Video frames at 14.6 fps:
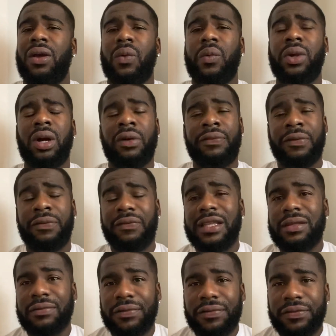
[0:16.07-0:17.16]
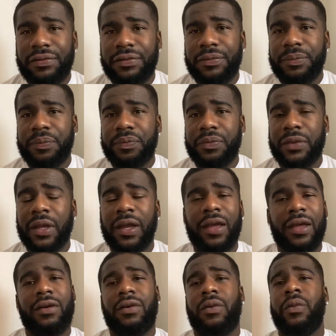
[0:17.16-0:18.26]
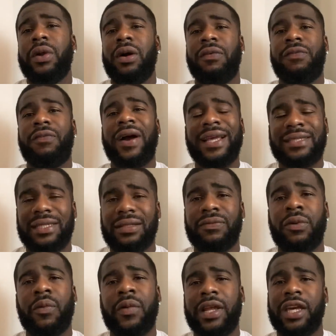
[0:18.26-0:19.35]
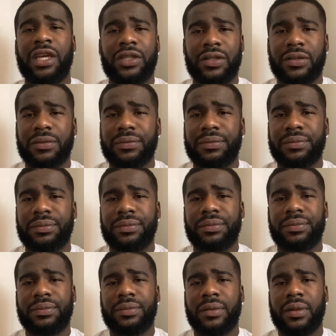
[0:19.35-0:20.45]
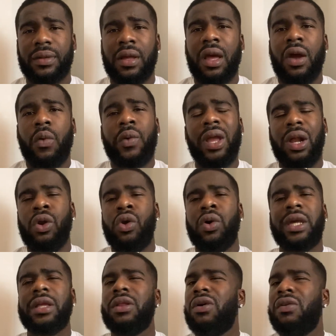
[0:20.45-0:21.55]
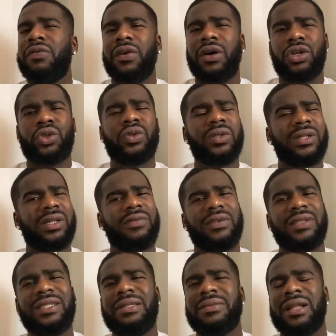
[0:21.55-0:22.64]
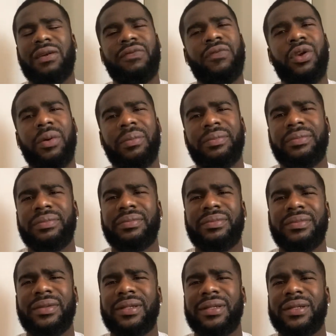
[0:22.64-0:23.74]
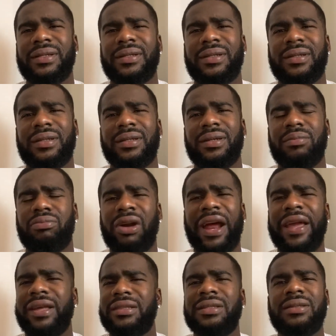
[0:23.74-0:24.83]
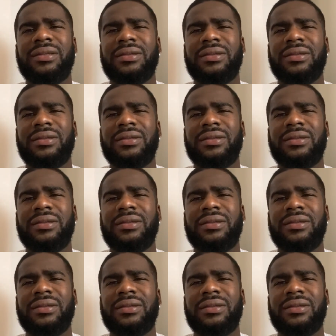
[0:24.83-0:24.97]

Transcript: We are 15th. We are fighting for relegation. We are looking over our shoulders for teams like Fulham, Brighton.